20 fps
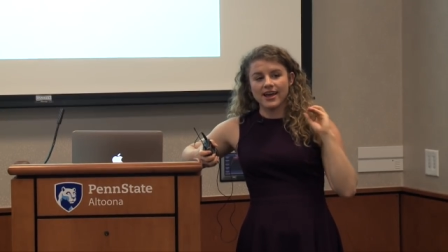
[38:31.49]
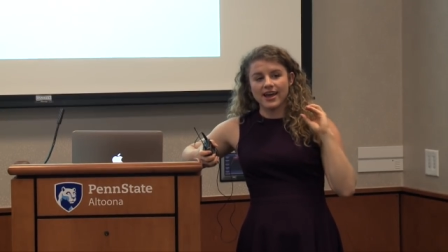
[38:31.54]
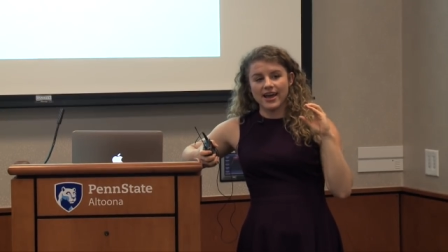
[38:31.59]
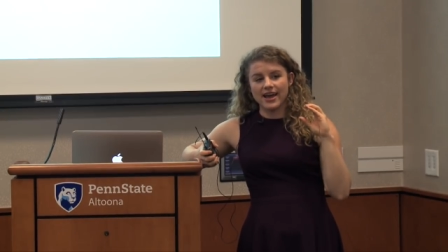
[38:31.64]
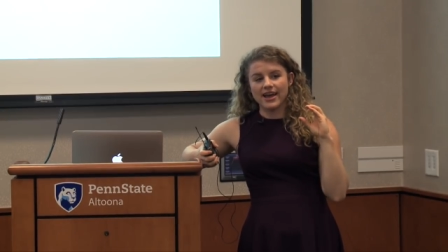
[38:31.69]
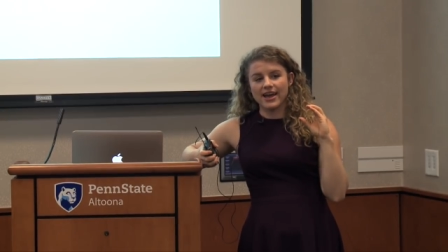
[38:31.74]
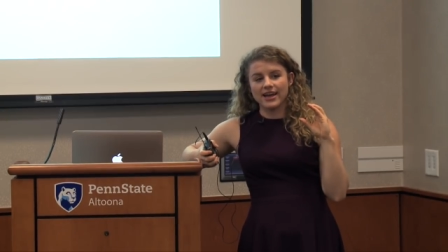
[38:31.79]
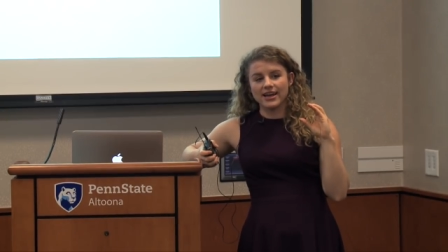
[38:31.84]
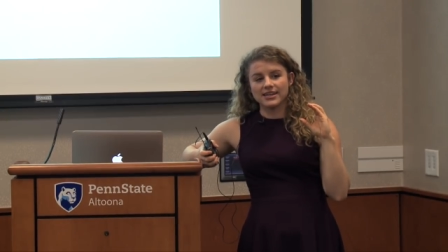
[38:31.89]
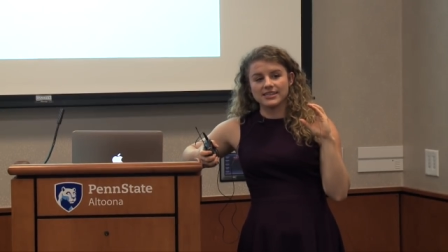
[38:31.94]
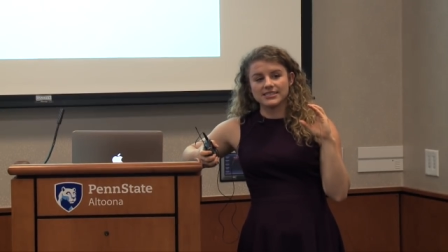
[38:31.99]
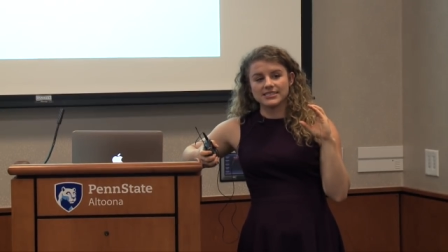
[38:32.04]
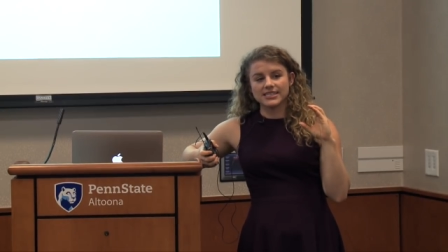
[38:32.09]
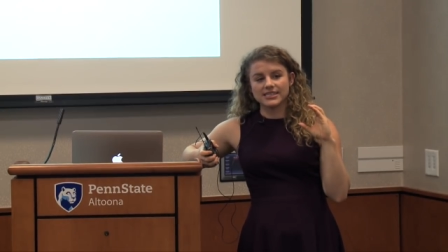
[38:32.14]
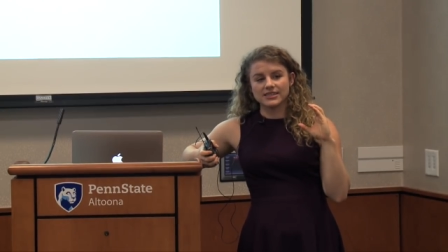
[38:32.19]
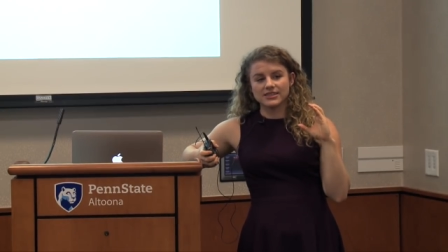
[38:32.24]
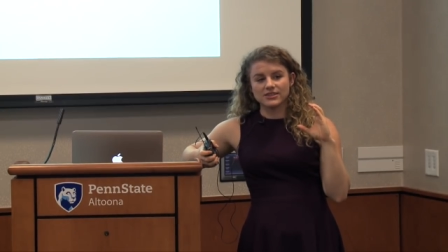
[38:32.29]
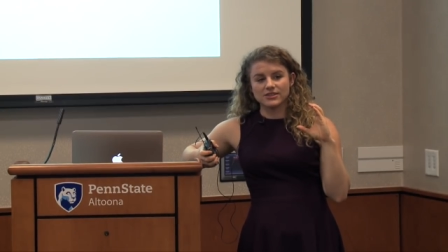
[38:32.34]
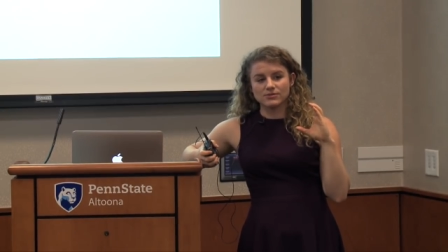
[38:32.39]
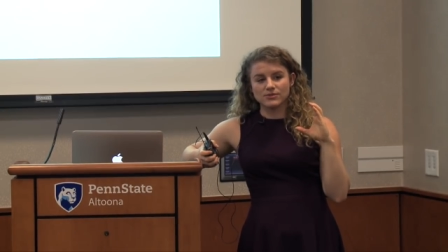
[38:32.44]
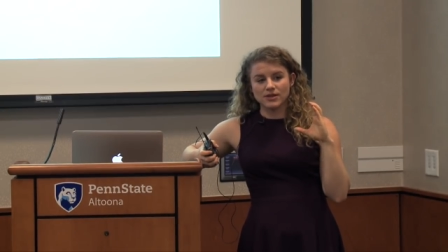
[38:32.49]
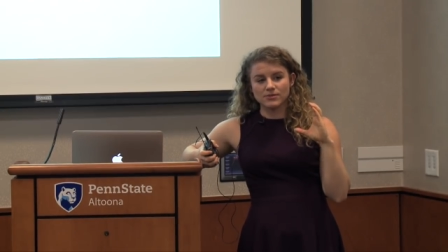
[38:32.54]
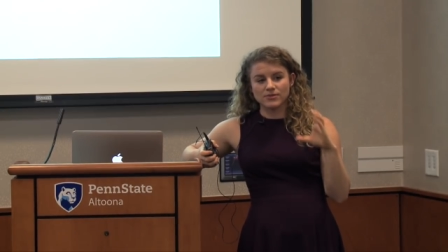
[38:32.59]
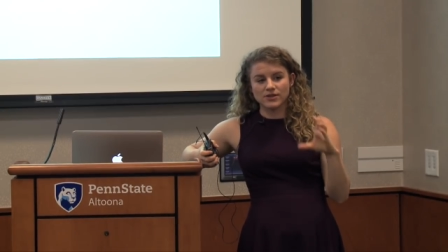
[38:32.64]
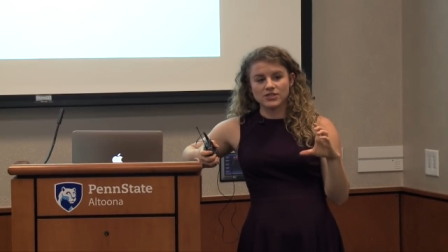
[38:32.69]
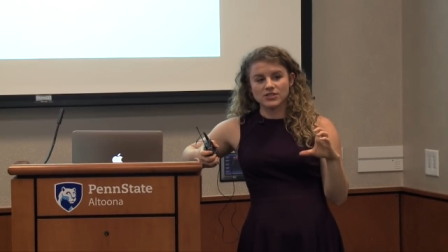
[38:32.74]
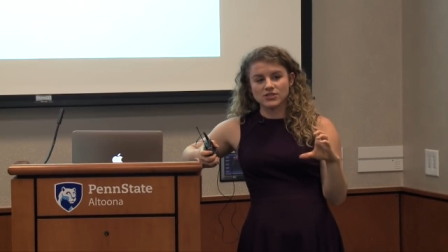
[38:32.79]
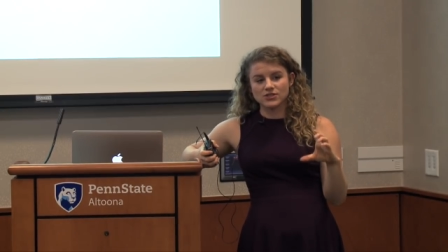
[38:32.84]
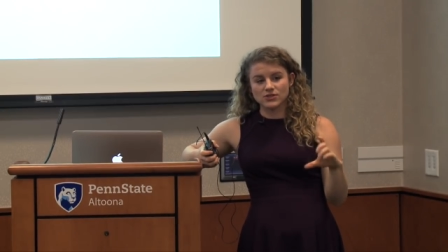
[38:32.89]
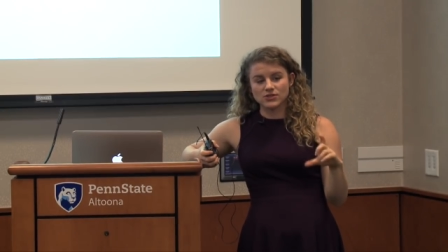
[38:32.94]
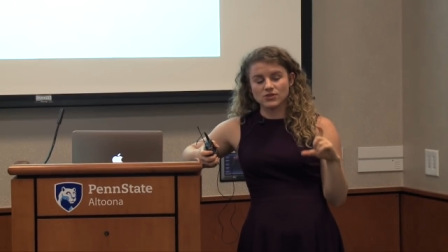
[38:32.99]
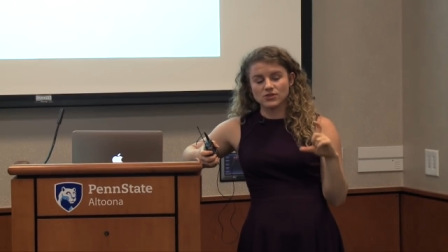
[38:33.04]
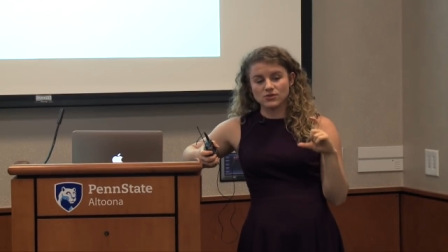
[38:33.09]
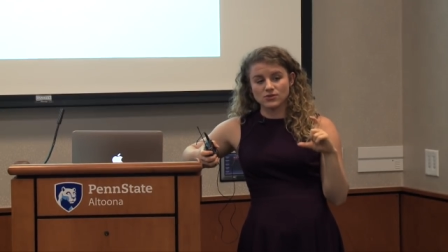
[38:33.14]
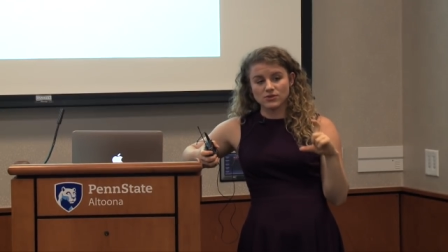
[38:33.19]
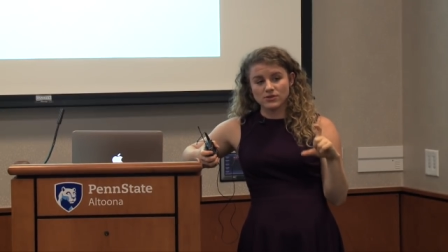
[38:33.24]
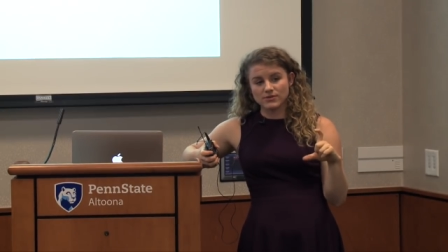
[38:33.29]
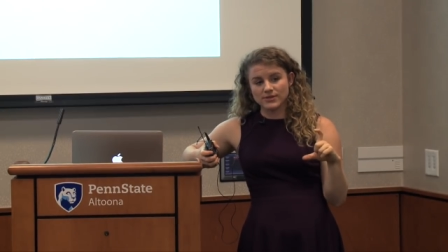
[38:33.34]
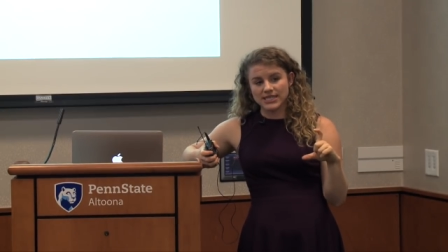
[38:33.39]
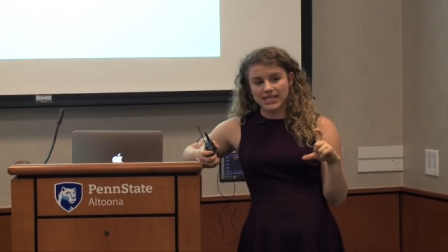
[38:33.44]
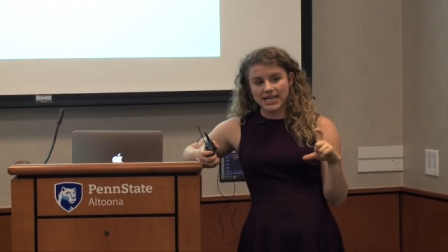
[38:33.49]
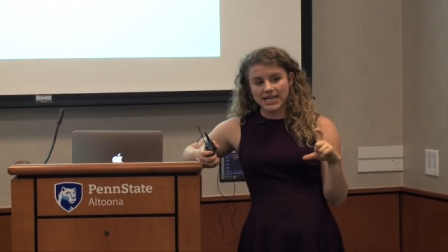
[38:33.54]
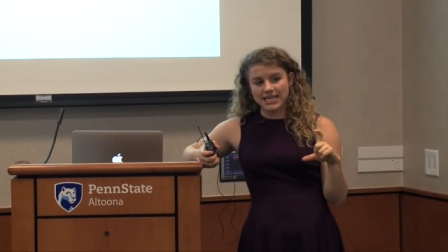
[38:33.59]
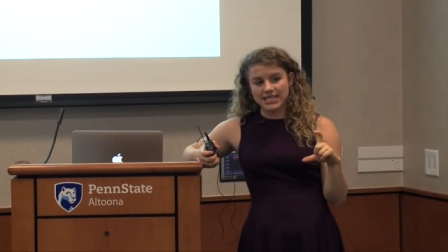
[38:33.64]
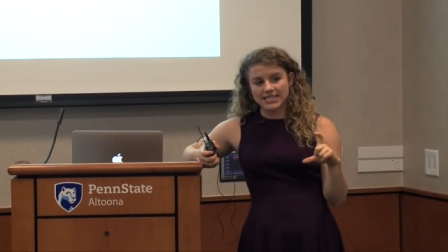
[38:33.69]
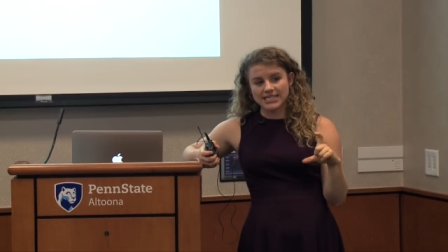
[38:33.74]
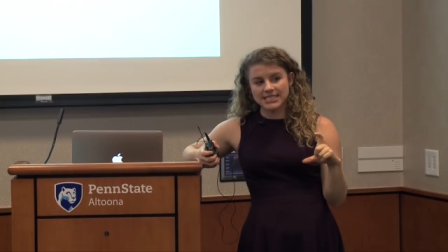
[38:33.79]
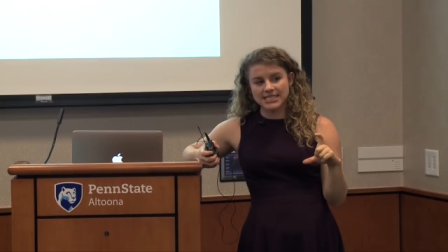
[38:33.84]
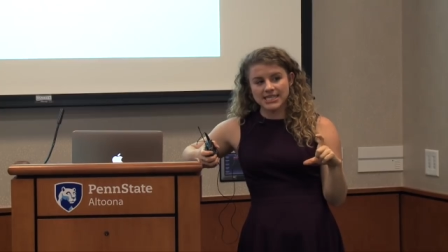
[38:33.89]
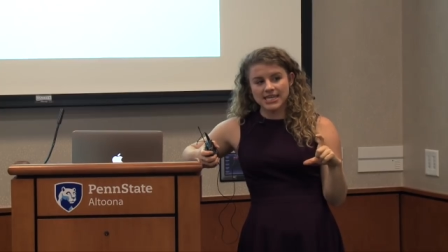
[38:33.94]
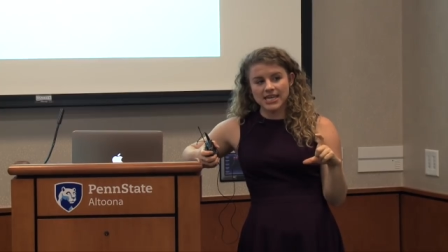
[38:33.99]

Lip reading: and get their blood pressures to normalize